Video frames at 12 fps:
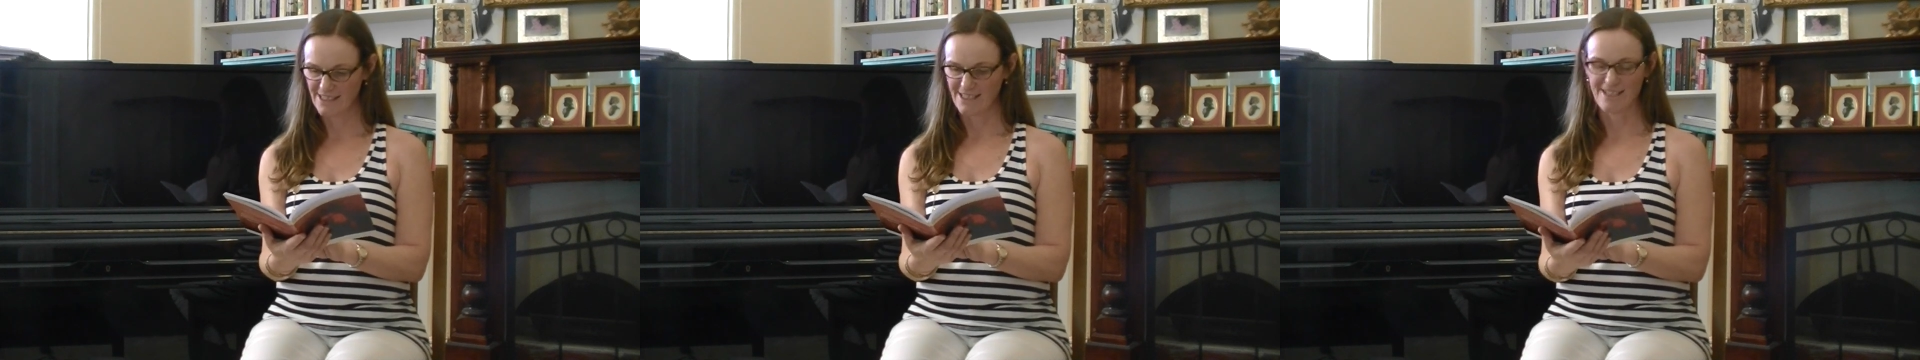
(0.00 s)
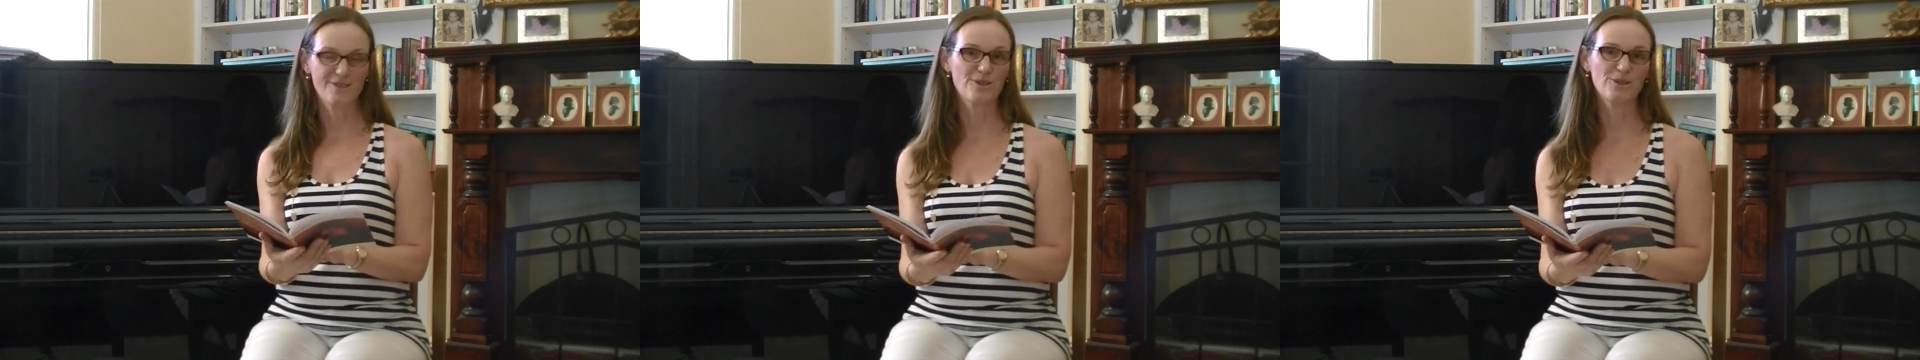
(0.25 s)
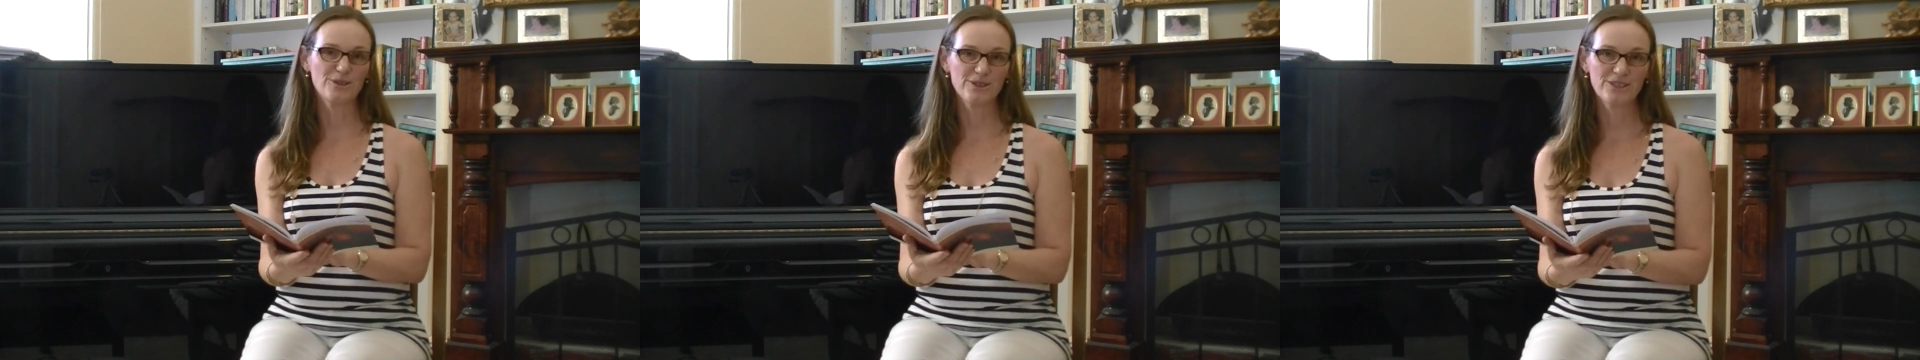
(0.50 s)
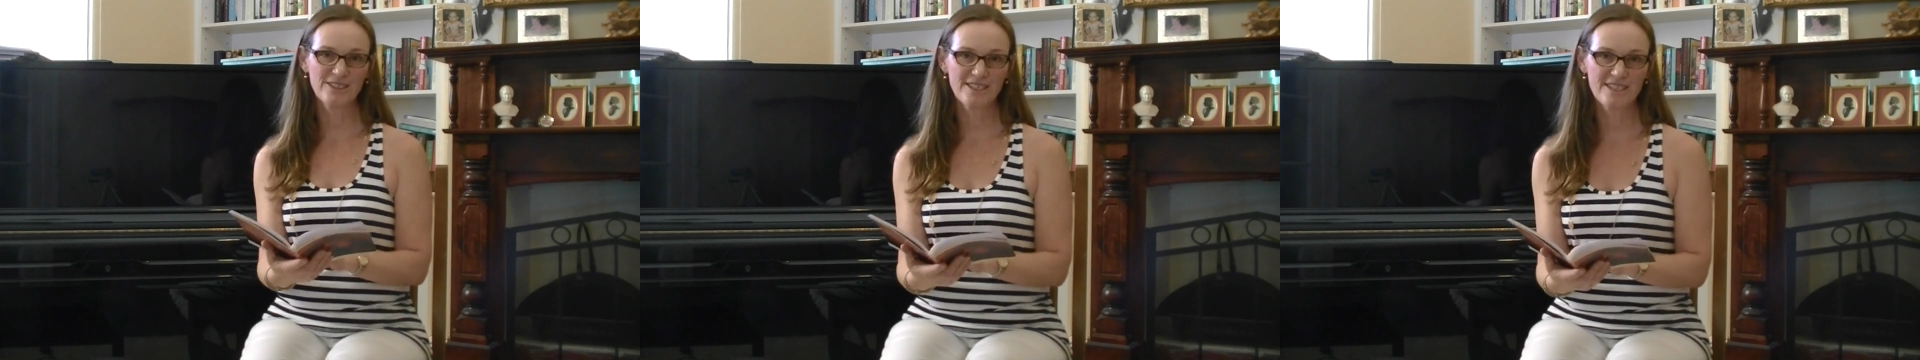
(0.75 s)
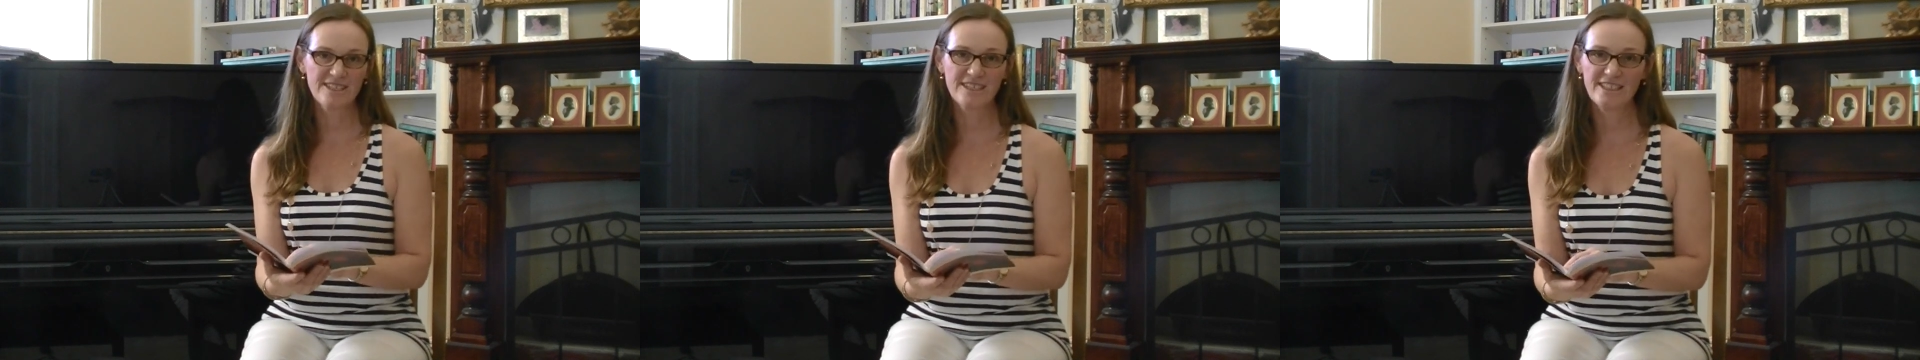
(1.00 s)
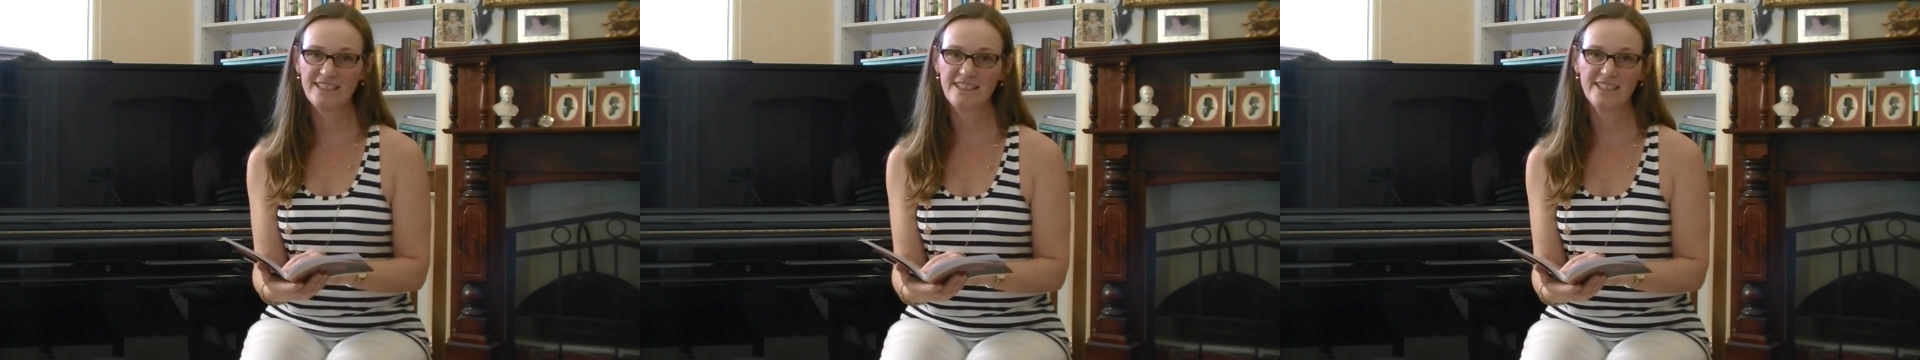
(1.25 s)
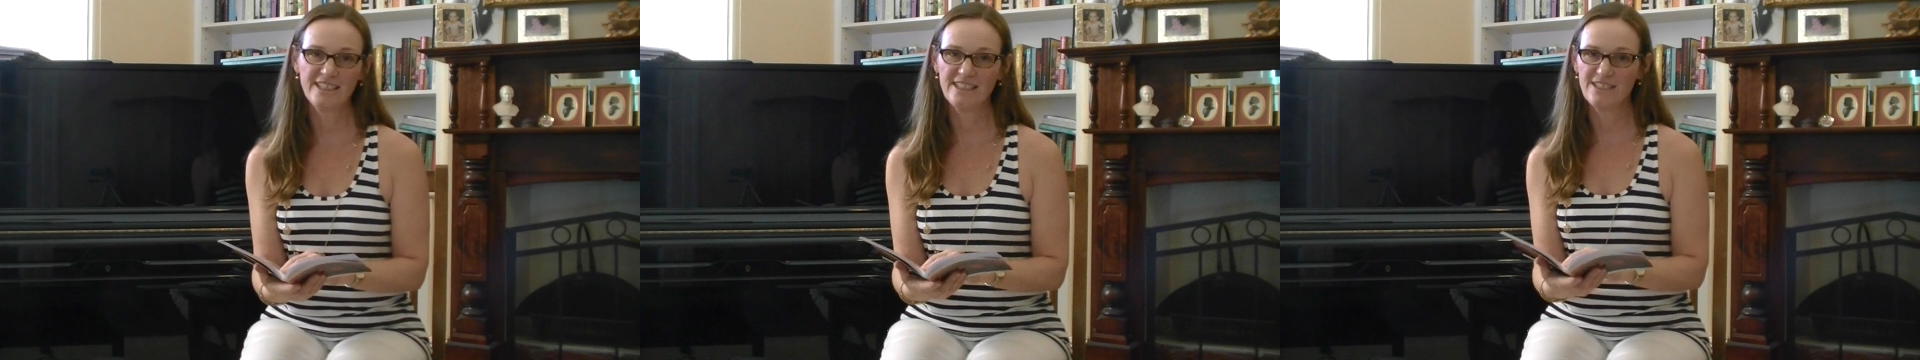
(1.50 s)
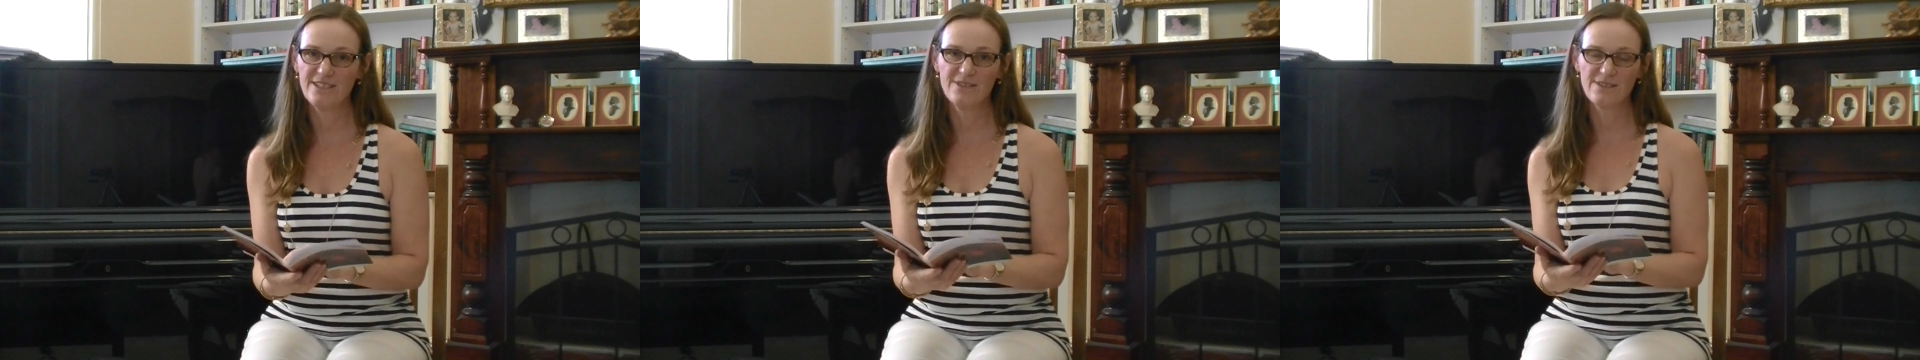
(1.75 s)
It's good to
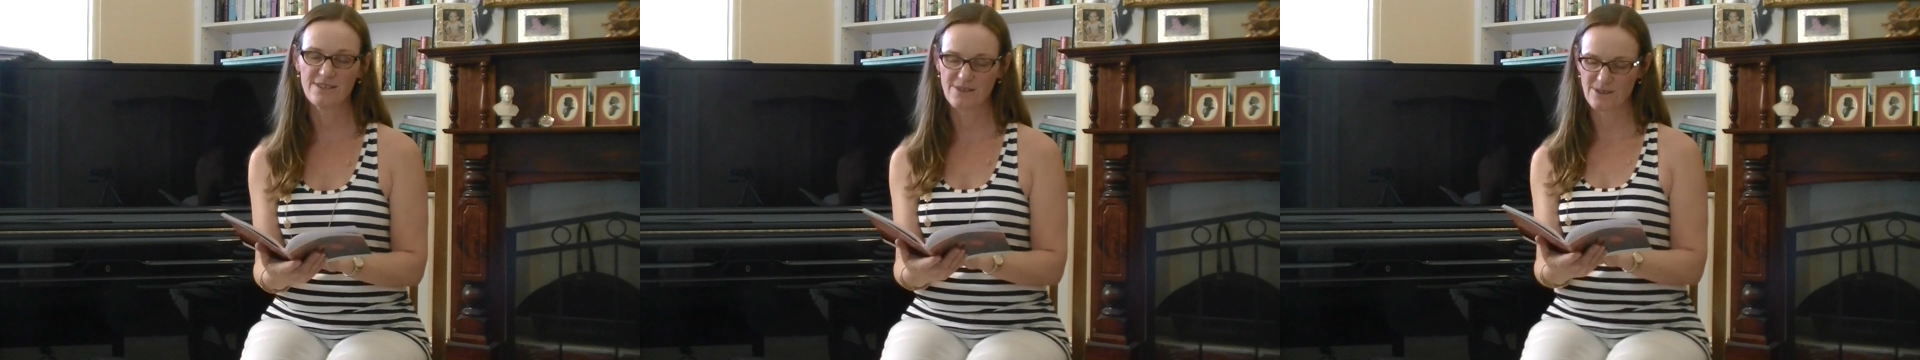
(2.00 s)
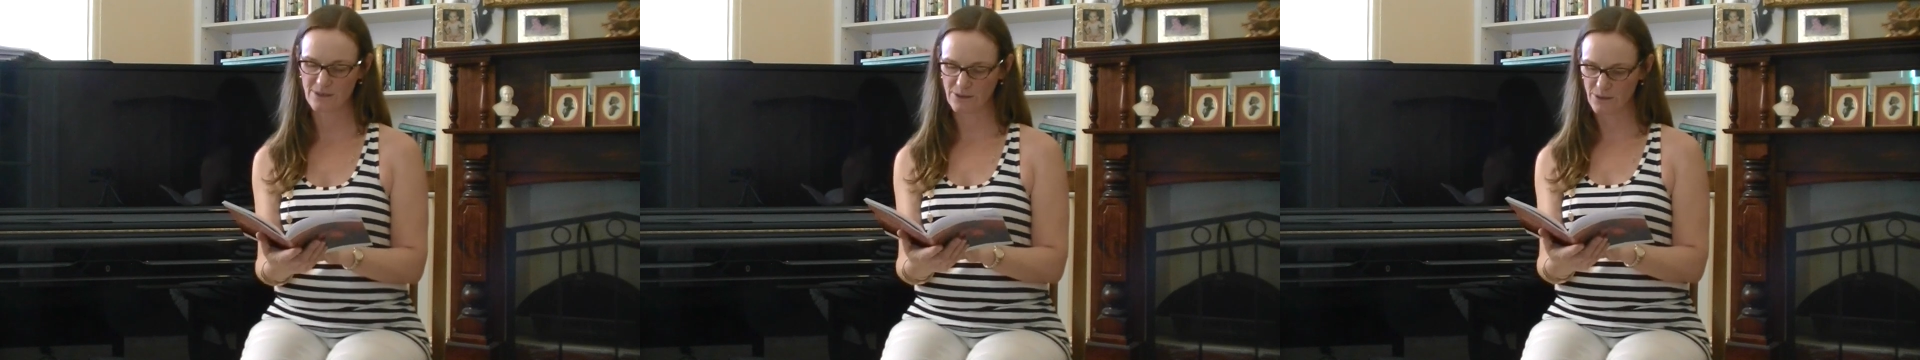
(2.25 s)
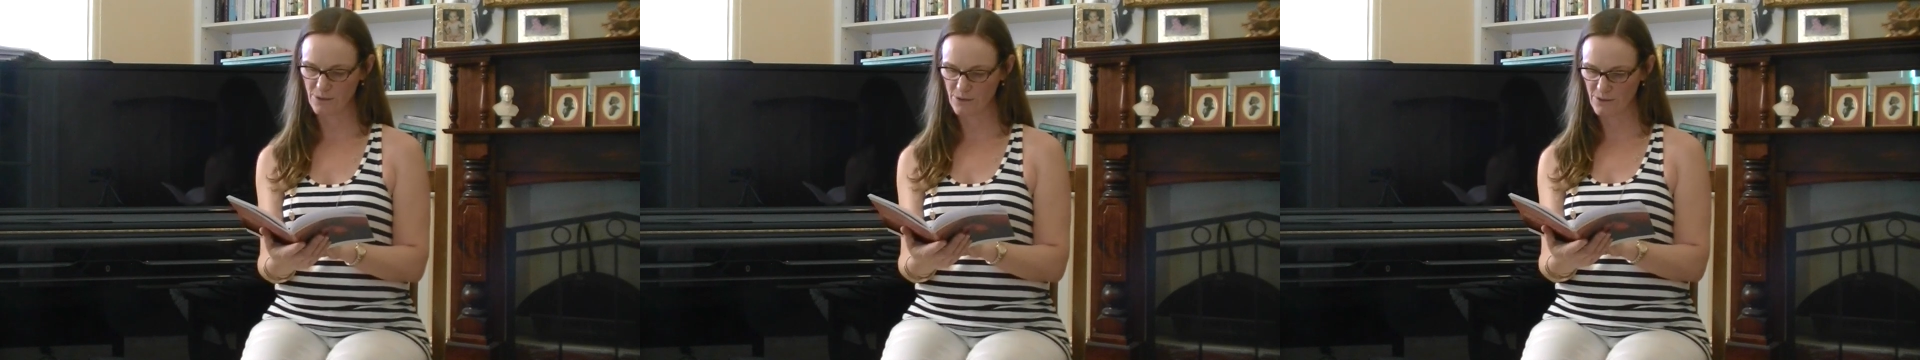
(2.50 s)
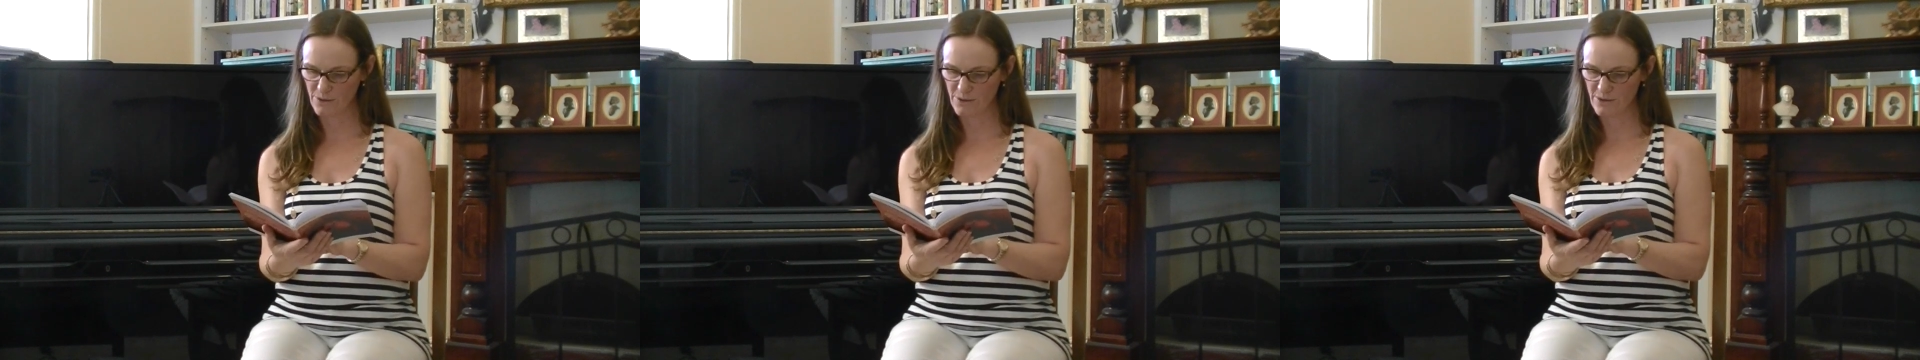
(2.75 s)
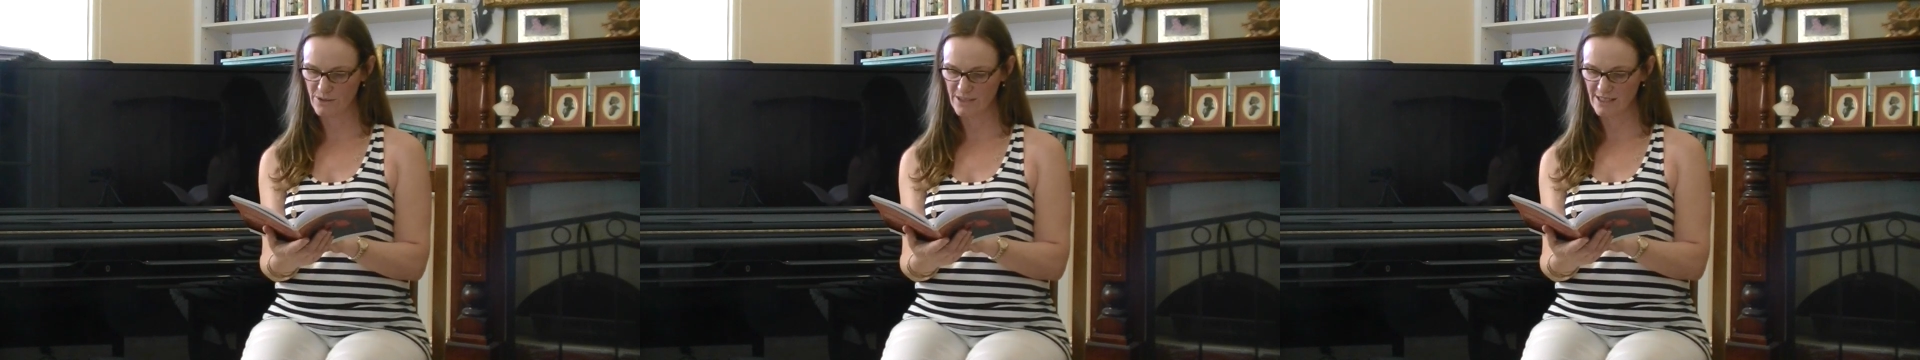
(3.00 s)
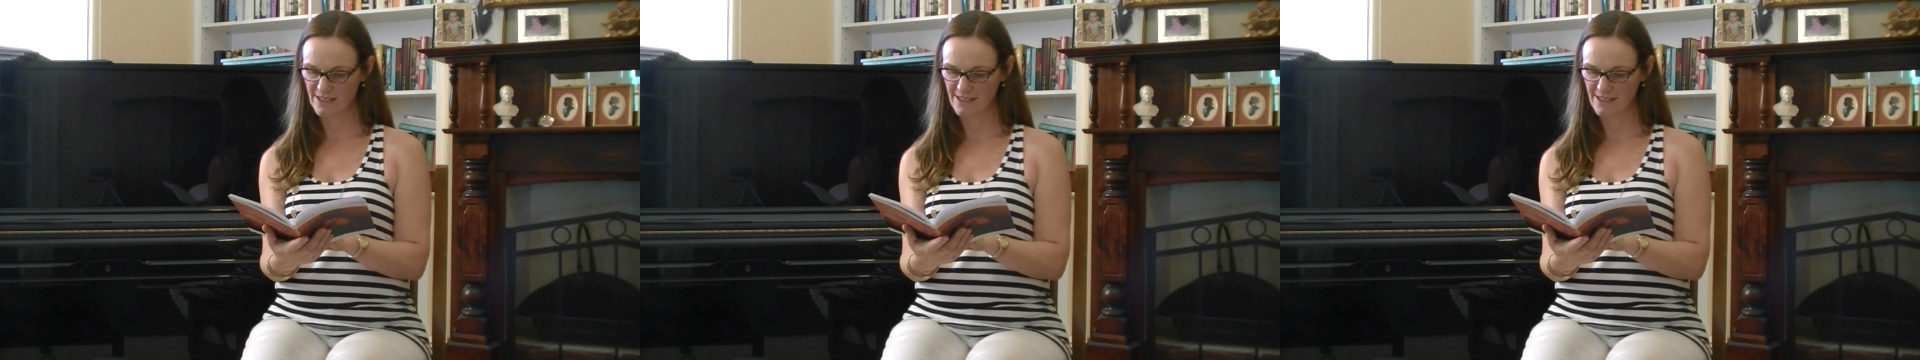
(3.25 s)
need you so.